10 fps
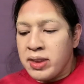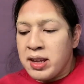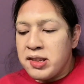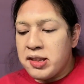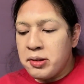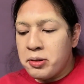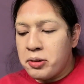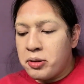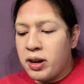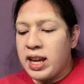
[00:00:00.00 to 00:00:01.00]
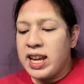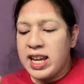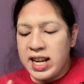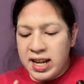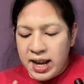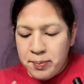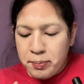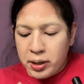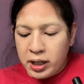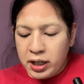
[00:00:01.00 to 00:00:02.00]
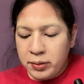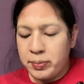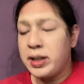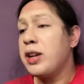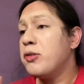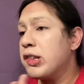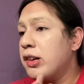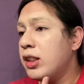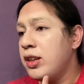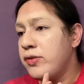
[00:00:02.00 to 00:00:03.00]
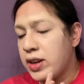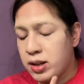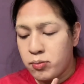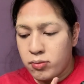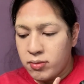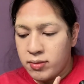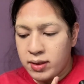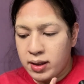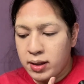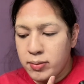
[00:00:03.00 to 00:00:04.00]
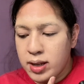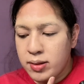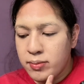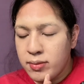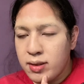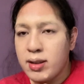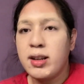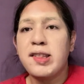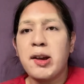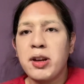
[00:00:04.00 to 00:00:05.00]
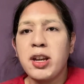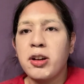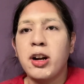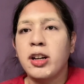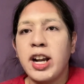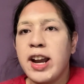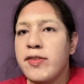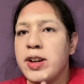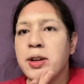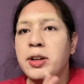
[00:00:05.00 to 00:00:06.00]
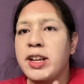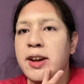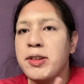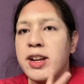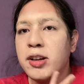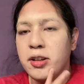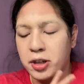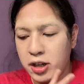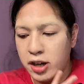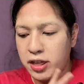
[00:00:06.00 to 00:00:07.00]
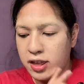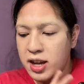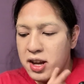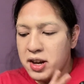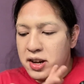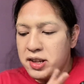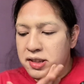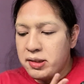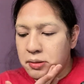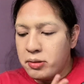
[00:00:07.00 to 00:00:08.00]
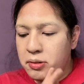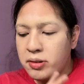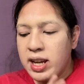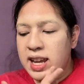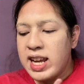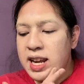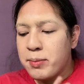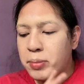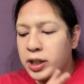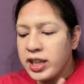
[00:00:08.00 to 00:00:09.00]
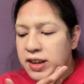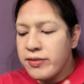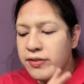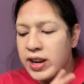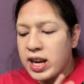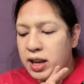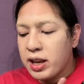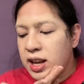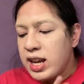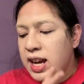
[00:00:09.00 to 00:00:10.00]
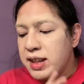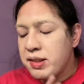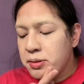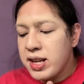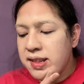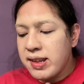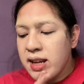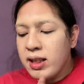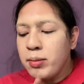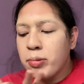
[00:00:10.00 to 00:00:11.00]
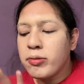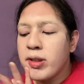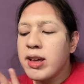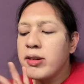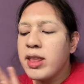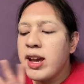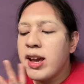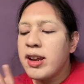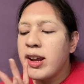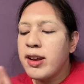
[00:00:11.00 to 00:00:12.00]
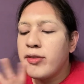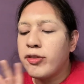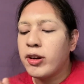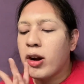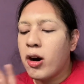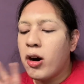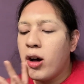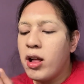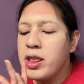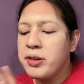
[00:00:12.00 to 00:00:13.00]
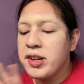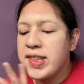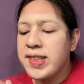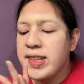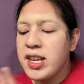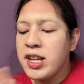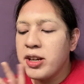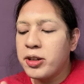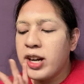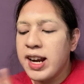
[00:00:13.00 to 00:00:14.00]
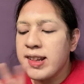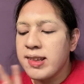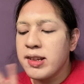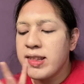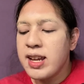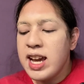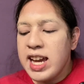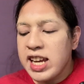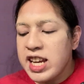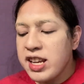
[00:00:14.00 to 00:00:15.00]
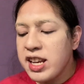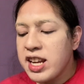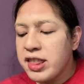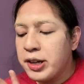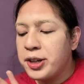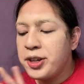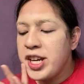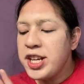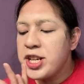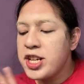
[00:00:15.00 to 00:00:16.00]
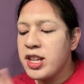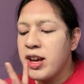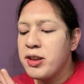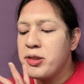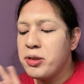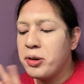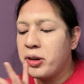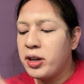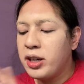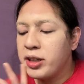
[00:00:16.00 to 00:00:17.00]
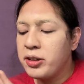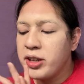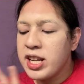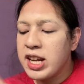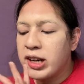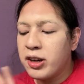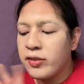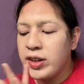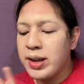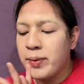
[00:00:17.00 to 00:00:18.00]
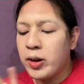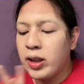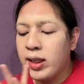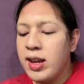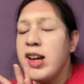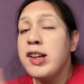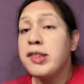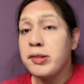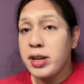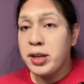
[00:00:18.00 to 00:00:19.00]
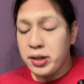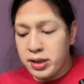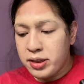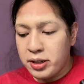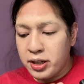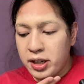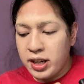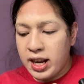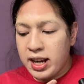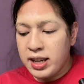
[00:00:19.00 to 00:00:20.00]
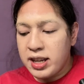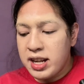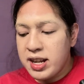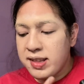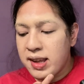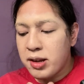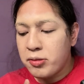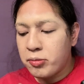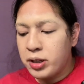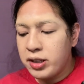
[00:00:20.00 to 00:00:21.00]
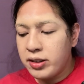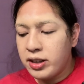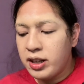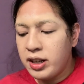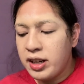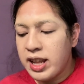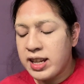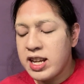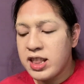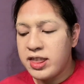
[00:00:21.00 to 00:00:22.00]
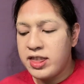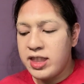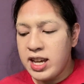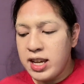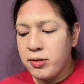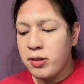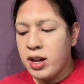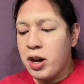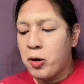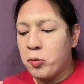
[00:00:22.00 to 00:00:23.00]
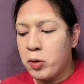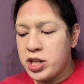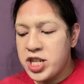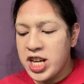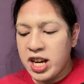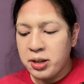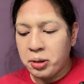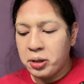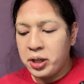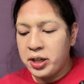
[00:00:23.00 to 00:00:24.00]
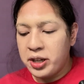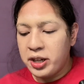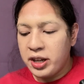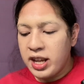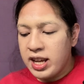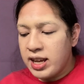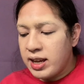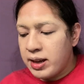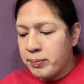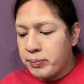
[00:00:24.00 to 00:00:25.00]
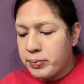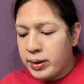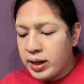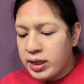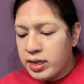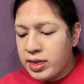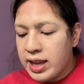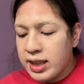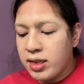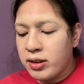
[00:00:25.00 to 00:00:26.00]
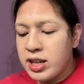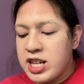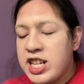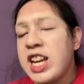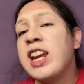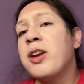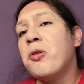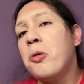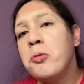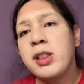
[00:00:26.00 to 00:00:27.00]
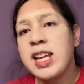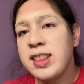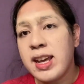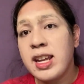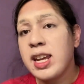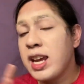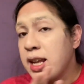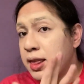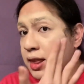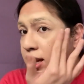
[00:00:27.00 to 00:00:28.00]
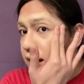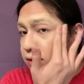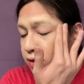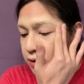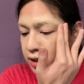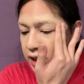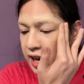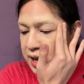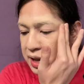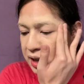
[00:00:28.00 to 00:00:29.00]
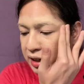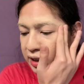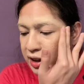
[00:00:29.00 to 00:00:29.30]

So he embarked, but it was all in vain. I mean, because how can you conquer heaven? You're down there on earth. So he embarked in vain, and so he sailed but without end, and for all the receding horizons, he neither reached nor could he cover them all. So he returned, and he sent word to her that he did what she had ordered, but that he could only dedicate the gift to her and not